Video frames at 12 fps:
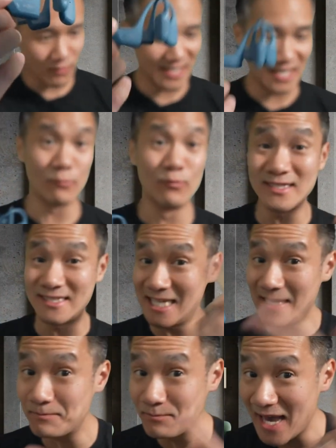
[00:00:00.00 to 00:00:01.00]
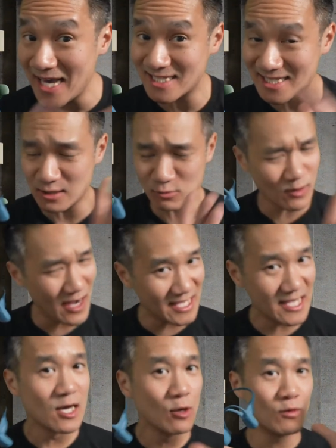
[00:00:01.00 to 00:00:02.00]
right here with deep bass. That's right.